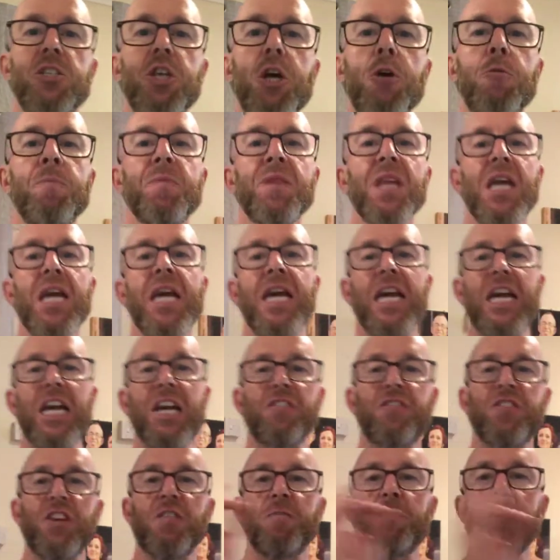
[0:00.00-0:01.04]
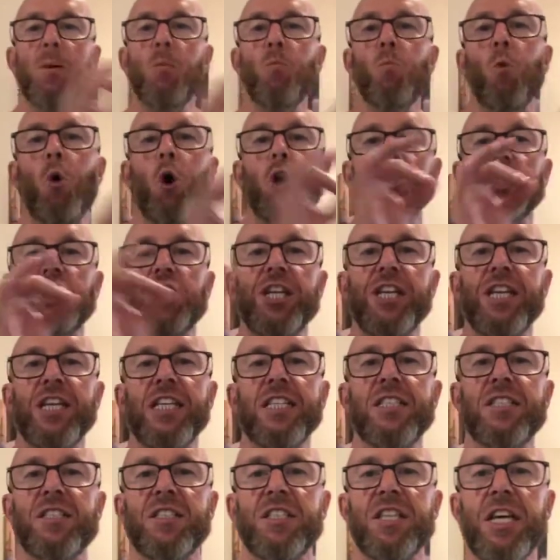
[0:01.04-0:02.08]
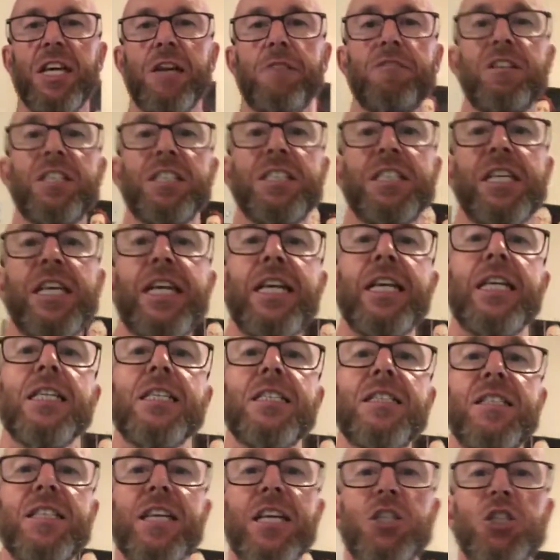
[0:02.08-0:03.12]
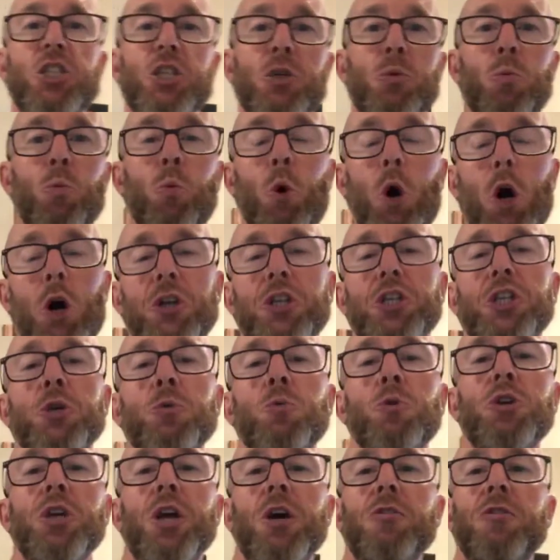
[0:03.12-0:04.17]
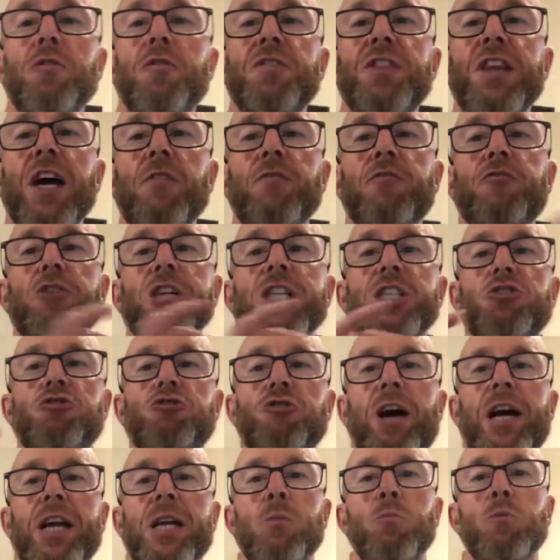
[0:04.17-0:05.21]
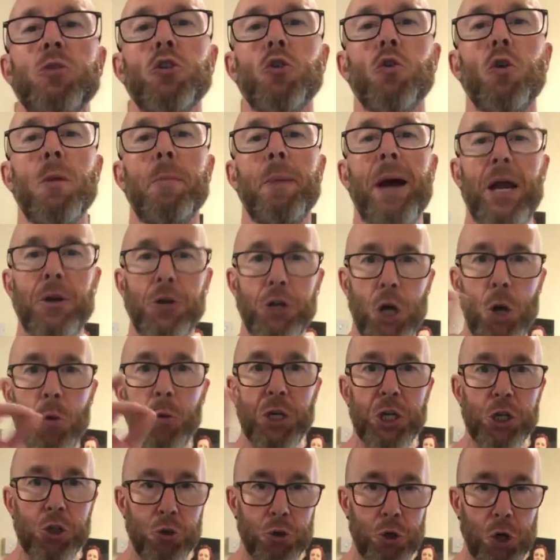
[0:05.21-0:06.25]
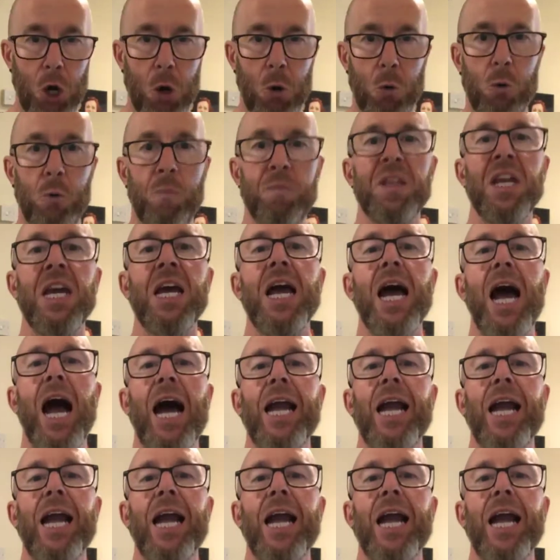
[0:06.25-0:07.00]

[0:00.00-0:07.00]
So if you've been watching this series, in session 1, you will know that free training was all about knowing your goal.